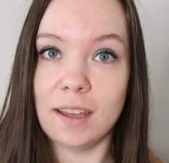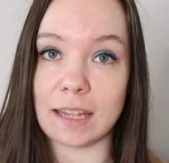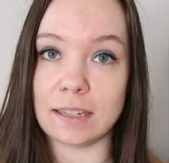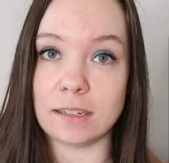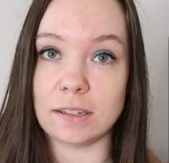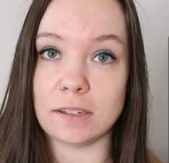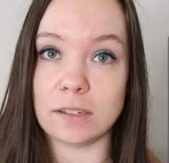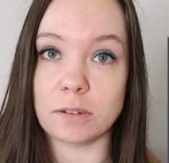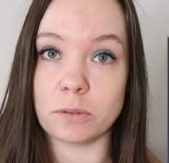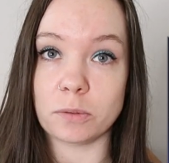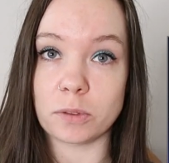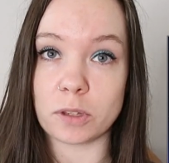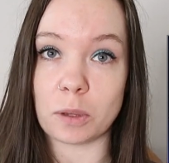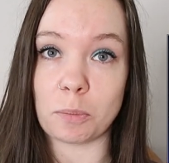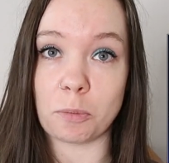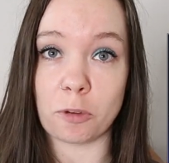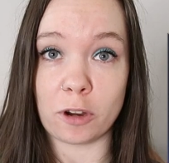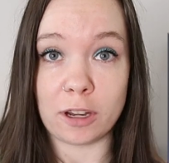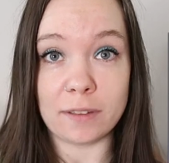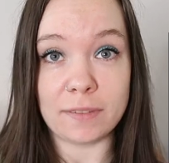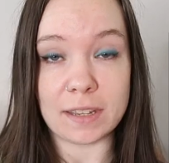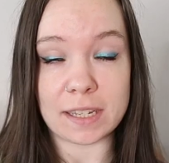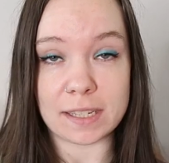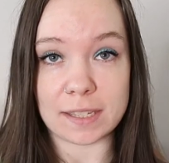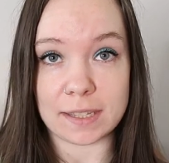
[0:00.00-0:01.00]
And also
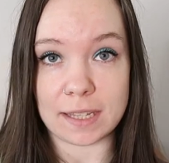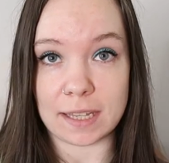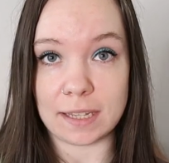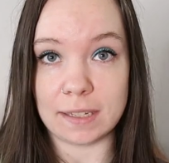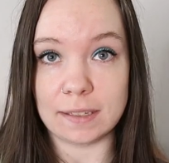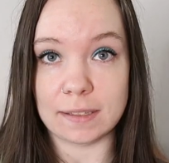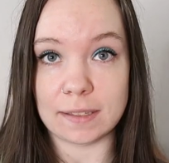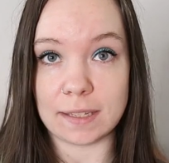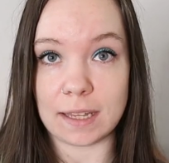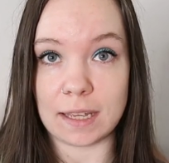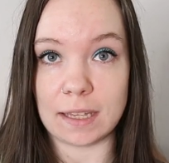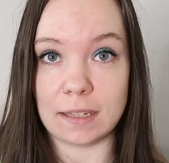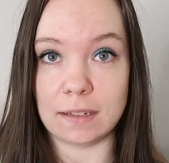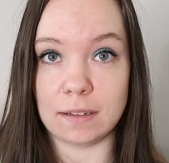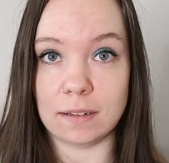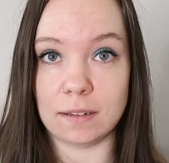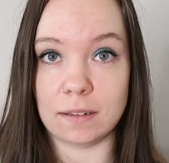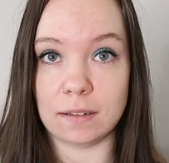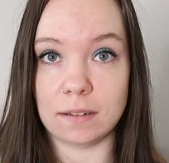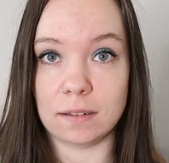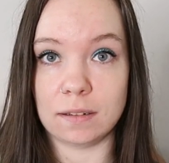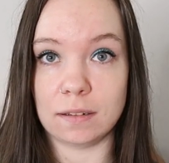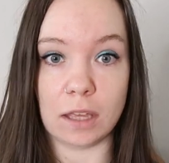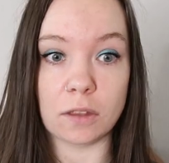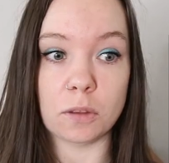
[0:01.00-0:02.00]
previous things
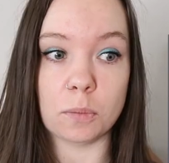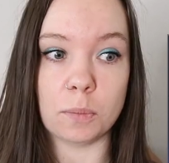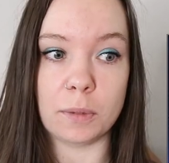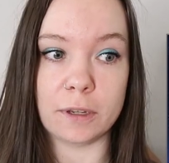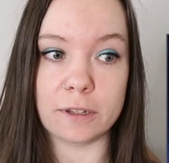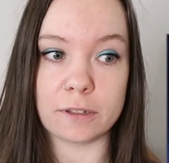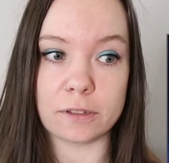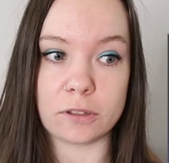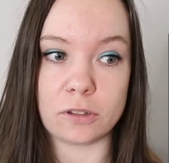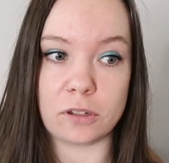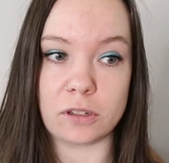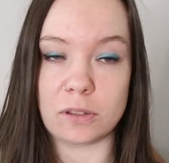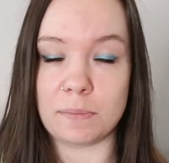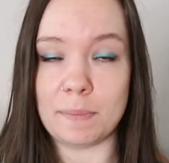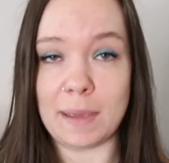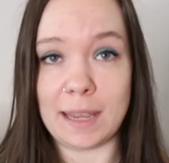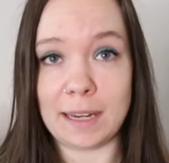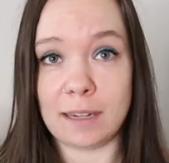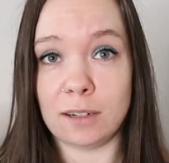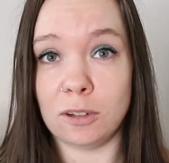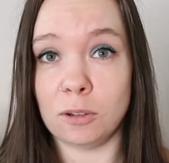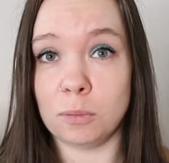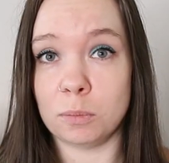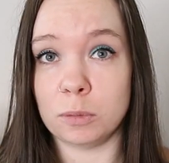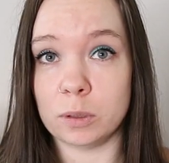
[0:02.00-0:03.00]
in the other books just
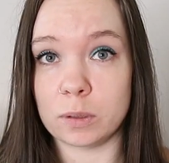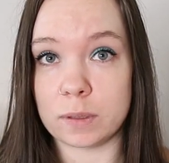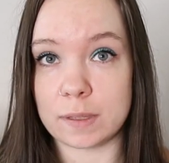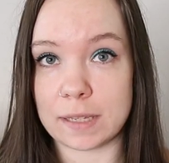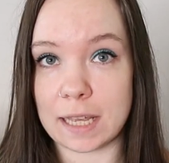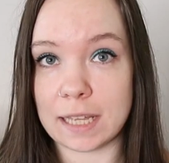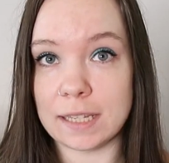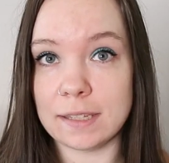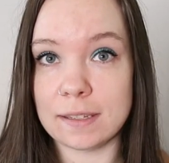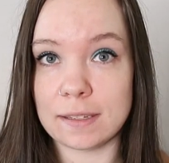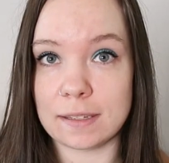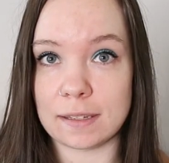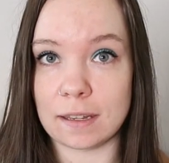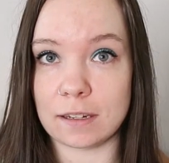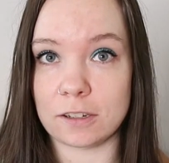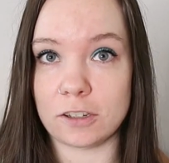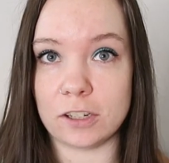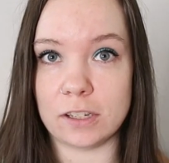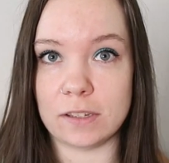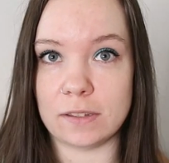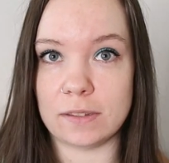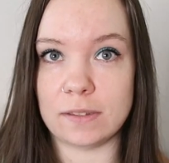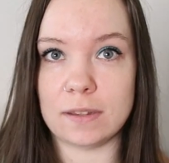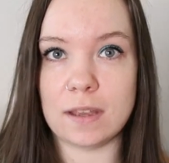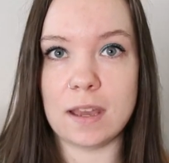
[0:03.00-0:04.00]
made a lot more sense,
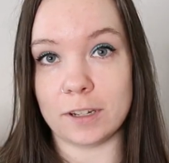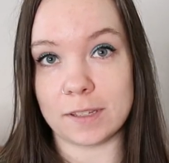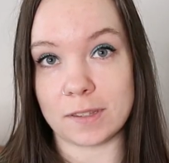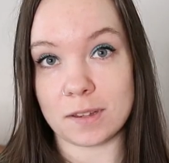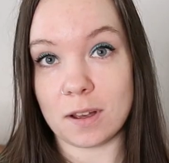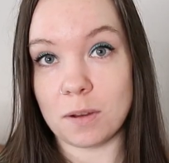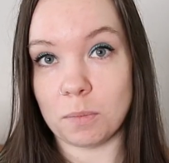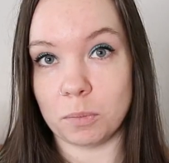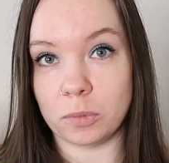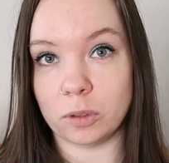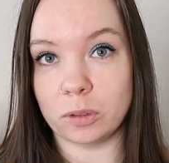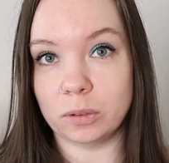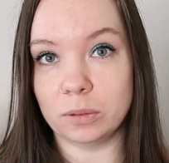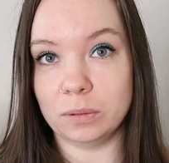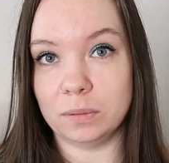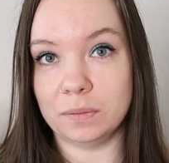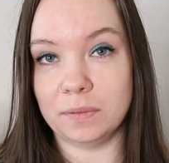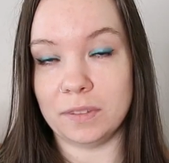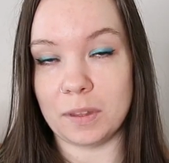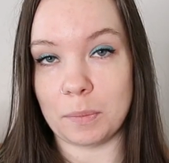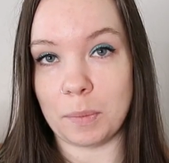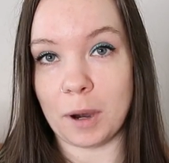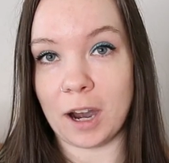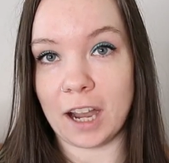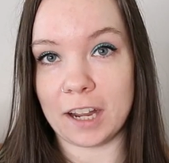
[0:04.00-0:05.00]
such as, for example,
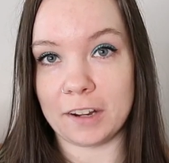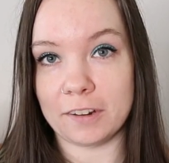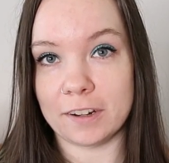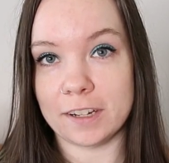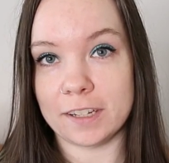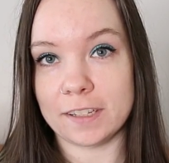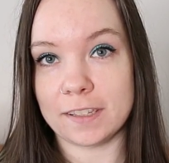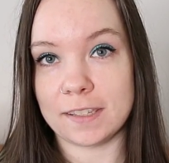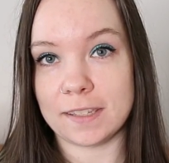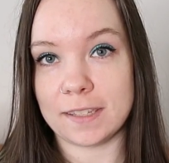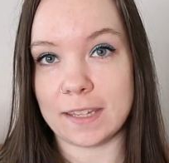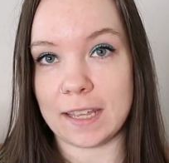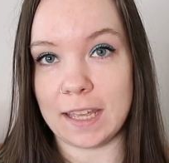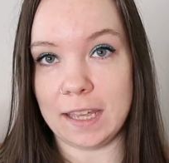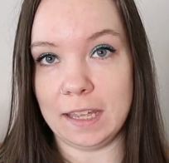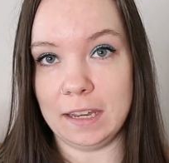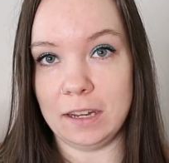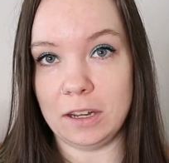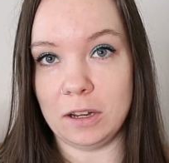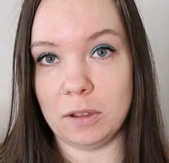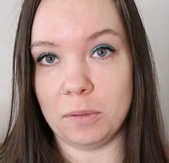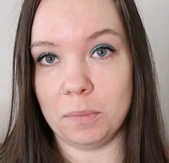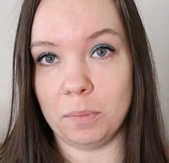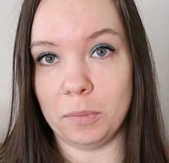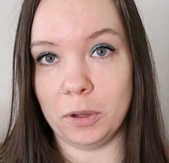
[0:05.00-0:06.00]
the pirates
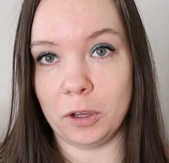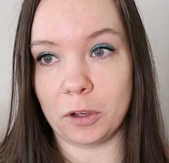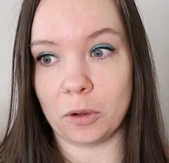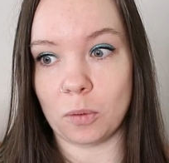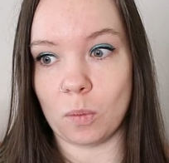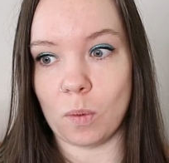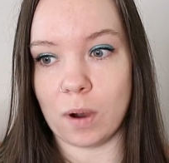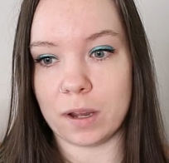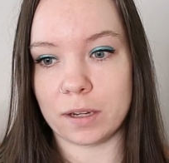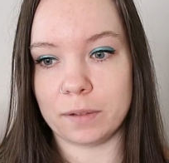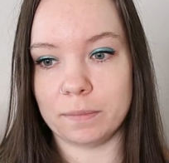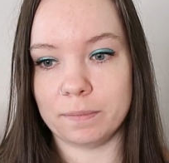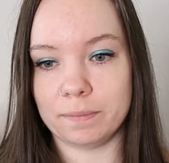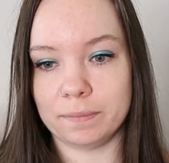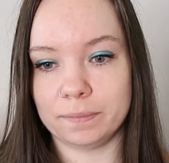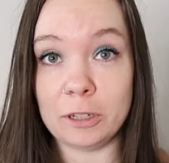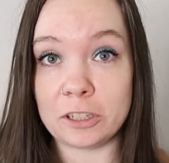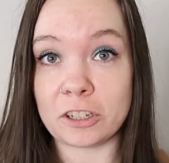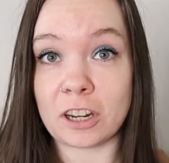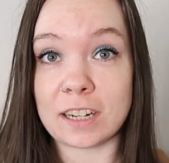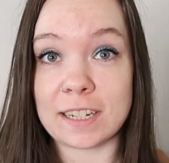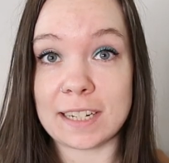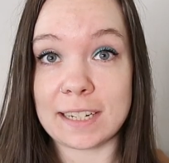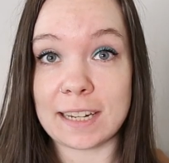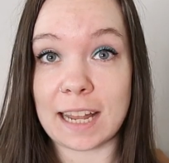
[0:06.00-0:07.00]
in book 1,
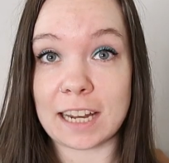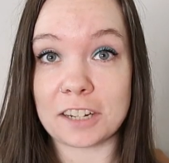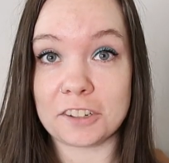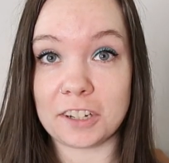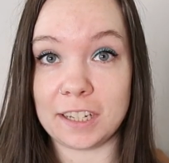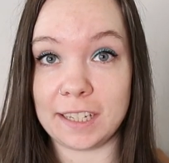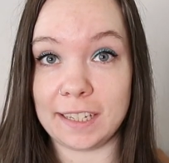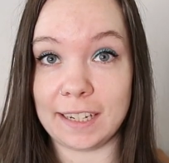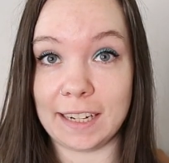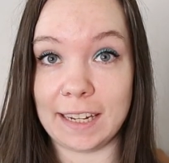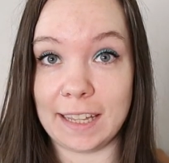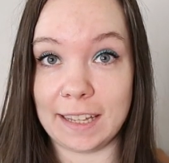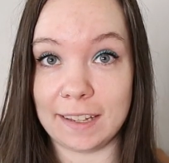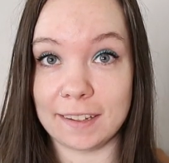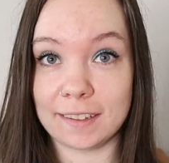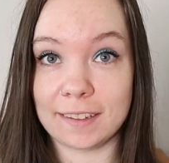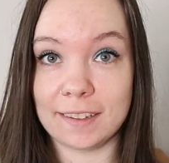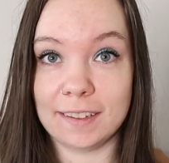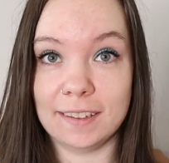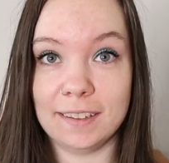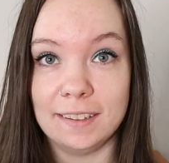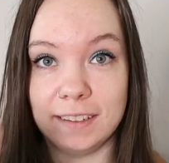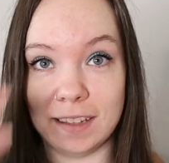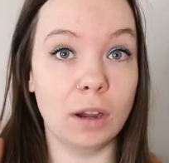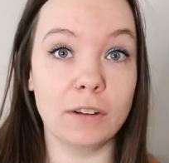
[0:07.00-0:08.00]
which I didn't actually
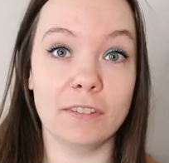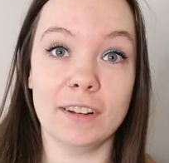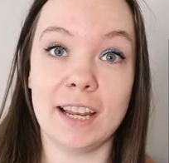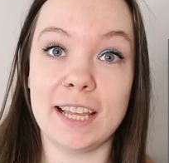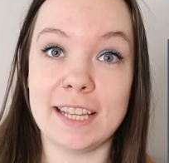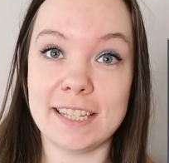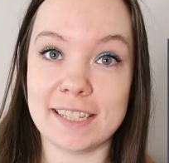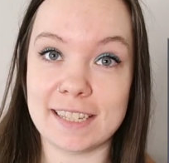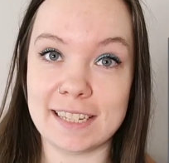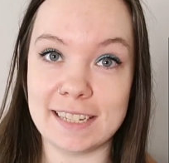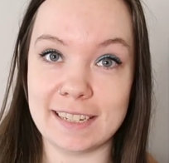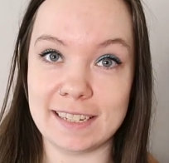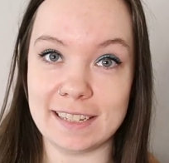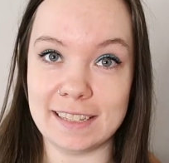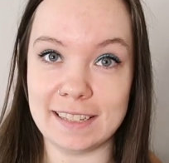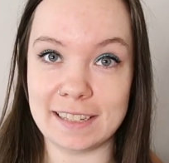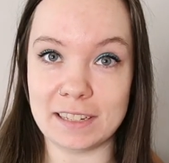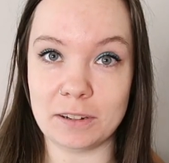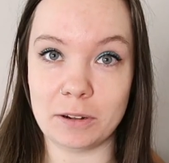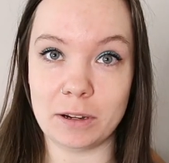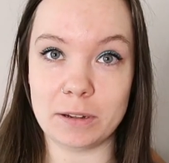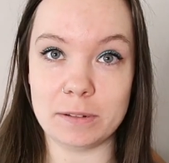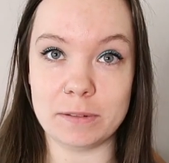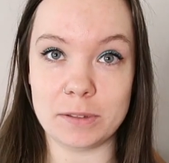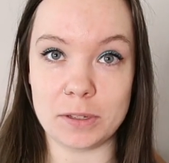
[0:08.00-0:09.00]
click were related
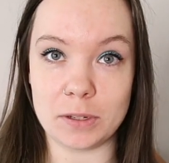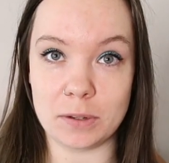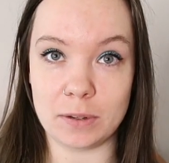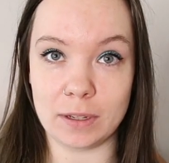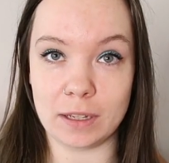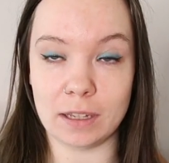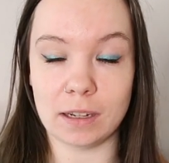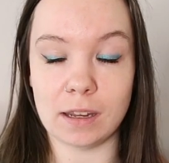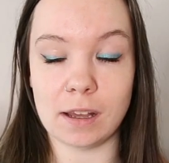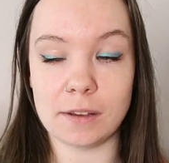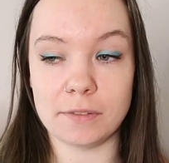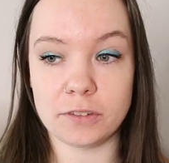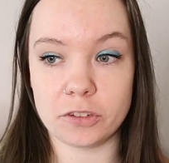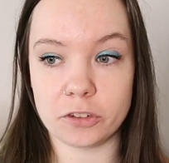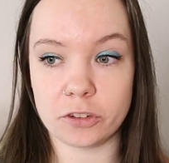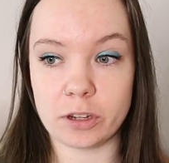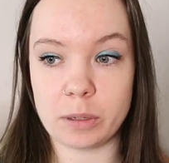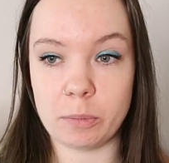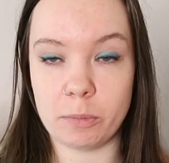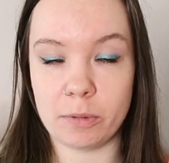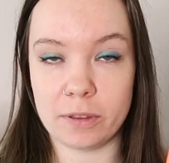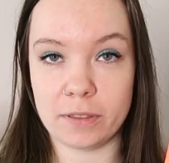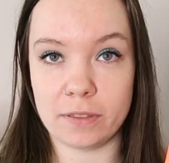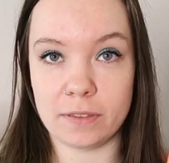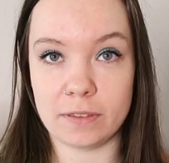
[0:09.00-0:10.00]
until I was doing a live
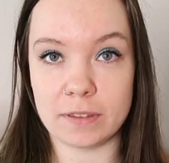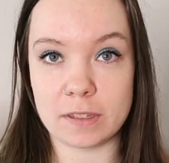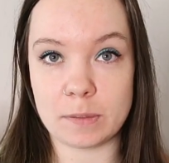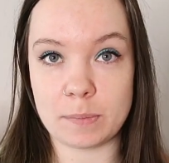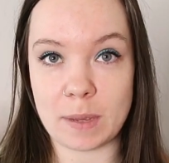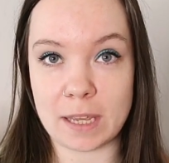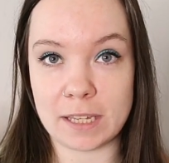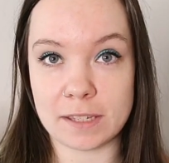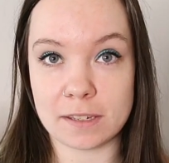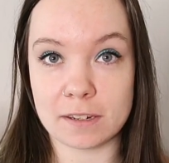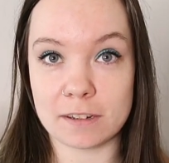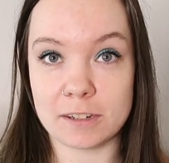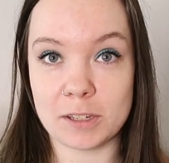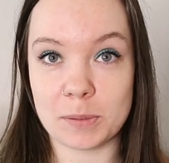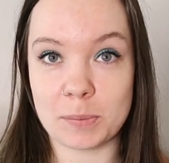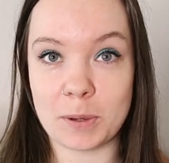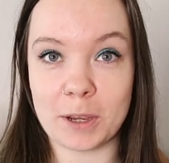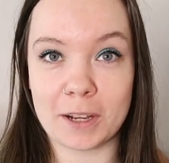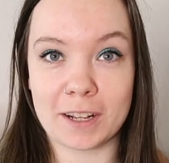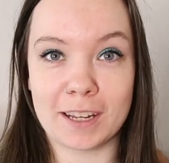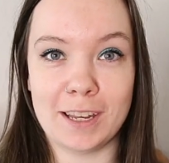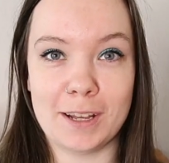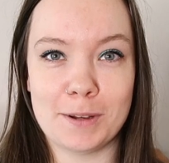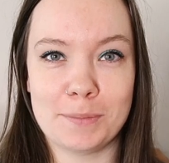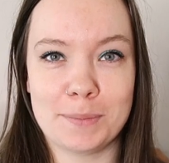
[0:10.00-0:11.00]
stream with the Space Sirens
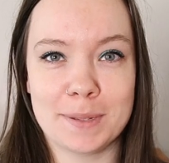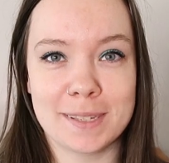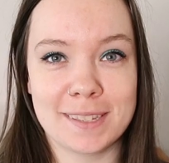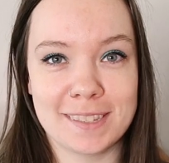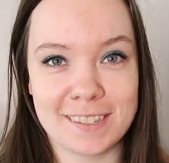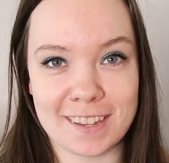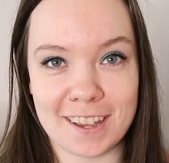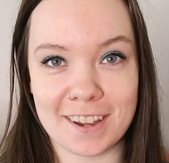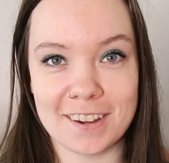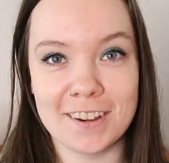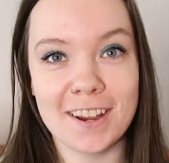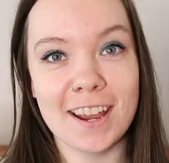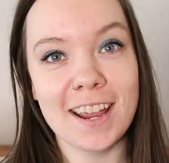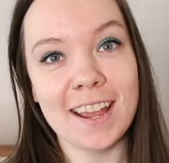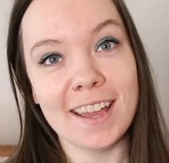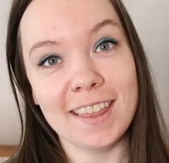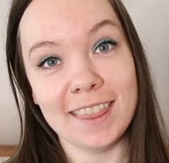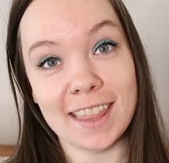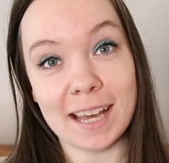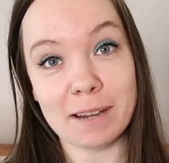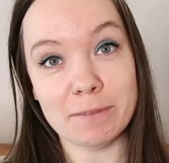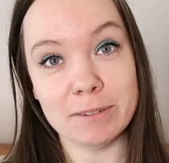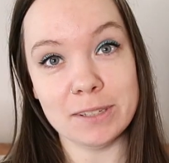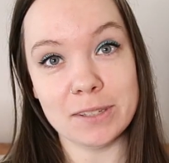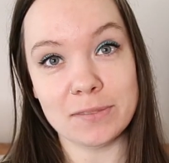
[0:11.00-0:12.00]
Book Club, so
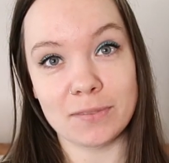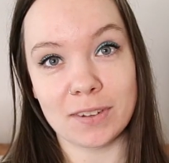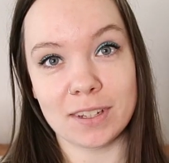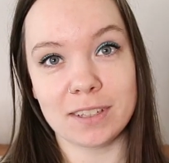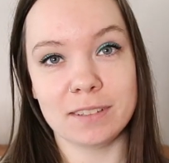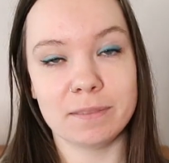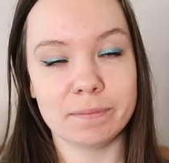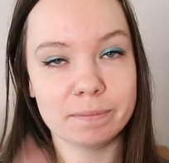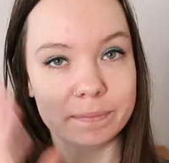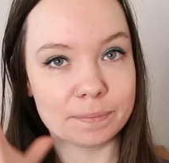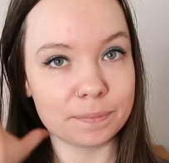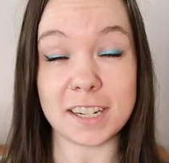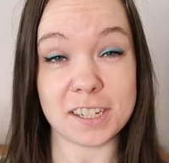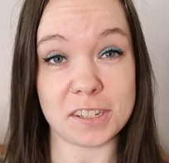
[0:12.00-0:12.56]
that was fun.